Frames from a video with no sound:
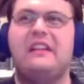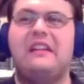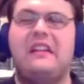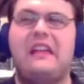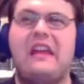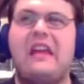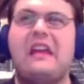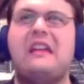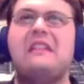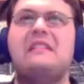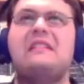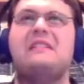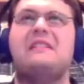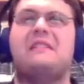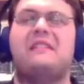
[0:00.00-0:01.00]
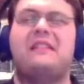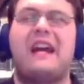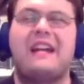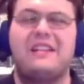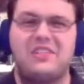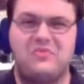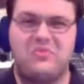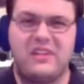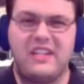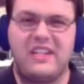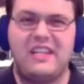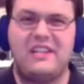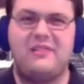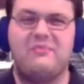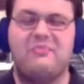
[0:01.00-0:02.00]
and that's when
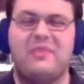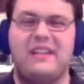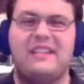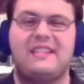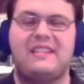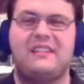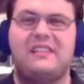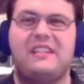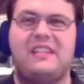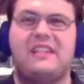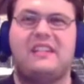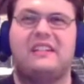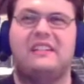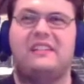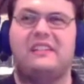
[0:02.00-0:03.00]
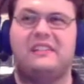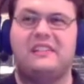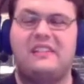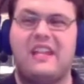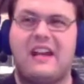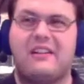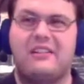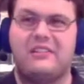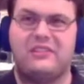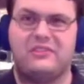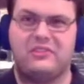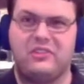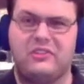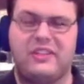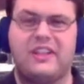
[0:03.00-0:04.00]
he basically, yeah.
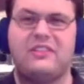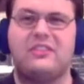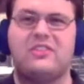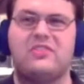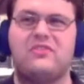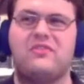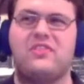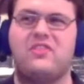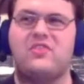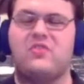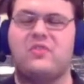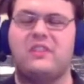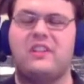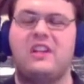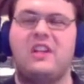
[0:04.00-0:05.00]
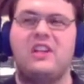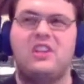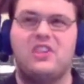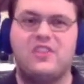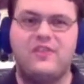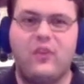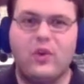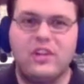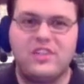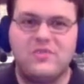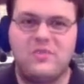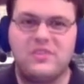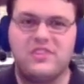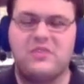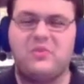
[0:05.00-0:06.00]
Okay. Long story short, Schwartz
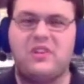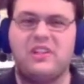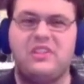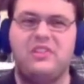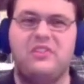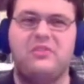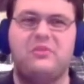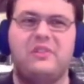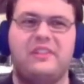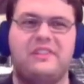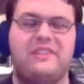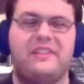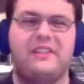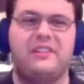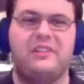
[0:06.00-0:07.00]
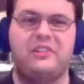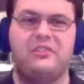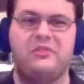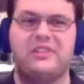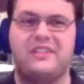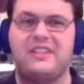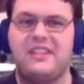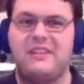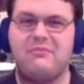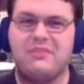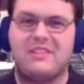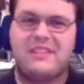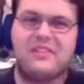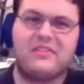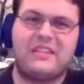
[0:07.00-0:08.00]
was the one who was the
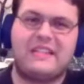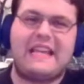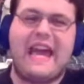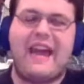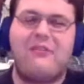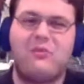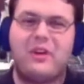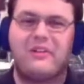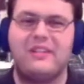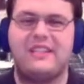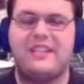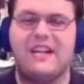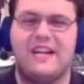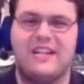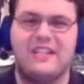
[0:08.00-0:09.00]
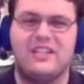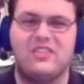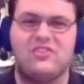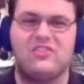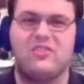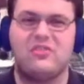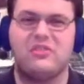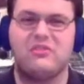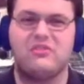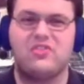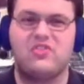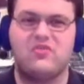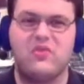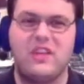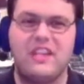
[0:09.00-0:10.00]
mysterious hat wearing guy in
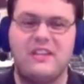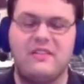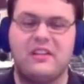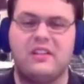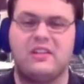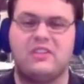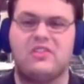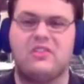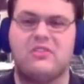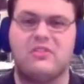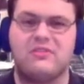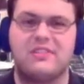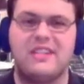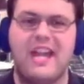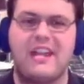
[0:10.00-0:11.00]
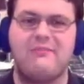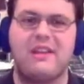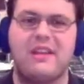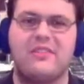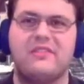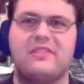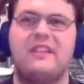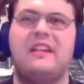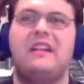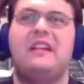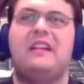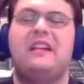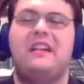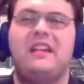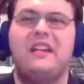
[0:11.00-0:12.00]
Sogo's nightmares,
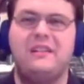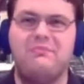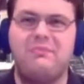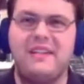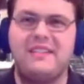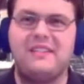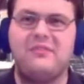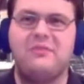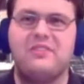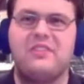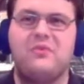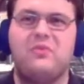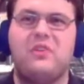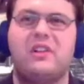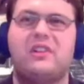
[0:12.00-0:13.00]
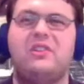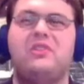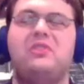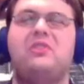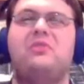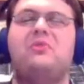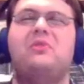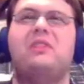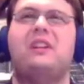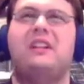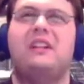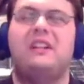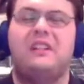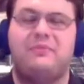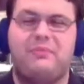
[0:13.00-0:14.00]
and basically was the one who
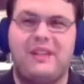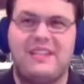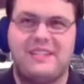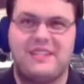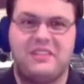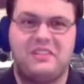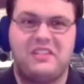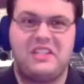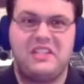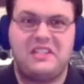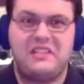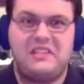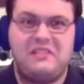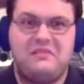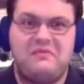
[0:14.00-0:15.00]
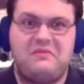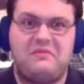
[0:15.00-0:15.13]
basically,